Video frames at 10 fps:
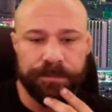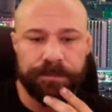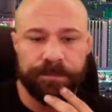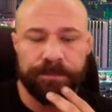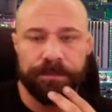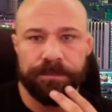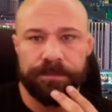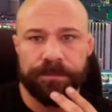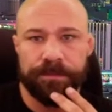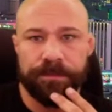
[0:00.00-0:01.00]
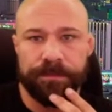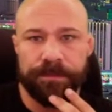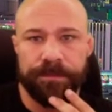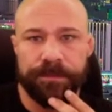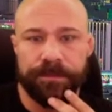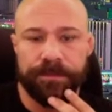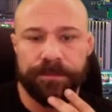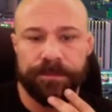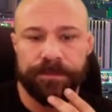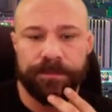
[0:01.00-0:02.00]

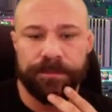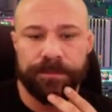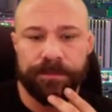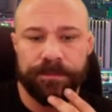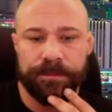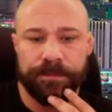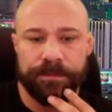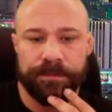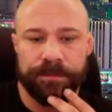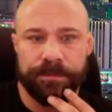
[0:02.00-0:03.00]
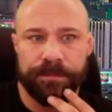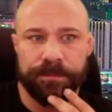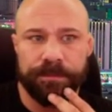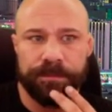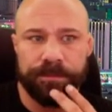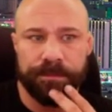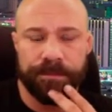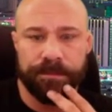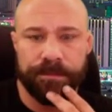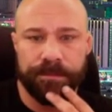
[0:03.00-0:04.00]

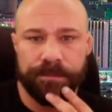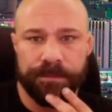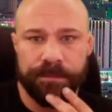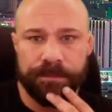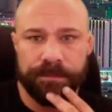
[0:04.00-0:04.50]
[no speech]